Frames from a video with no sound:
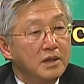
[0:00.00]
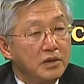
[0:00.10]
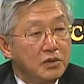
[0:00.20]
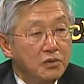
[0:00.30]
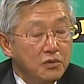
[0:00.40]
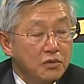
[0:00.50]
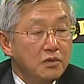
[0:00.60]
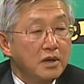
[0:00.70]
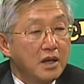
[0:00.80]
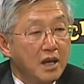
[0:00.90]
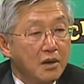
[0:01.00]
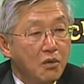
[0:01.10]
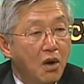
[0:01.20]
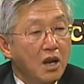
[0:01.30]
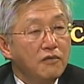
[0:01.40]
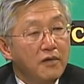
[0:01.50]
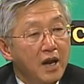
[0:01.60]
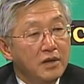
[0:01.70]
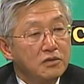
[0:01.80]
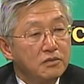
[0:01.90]
You can
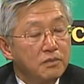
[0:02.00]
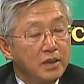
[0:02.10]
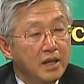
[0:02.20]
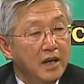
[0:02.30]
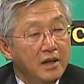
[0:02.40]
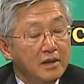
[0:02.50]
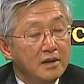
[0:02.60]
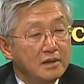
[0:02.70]
qualify to play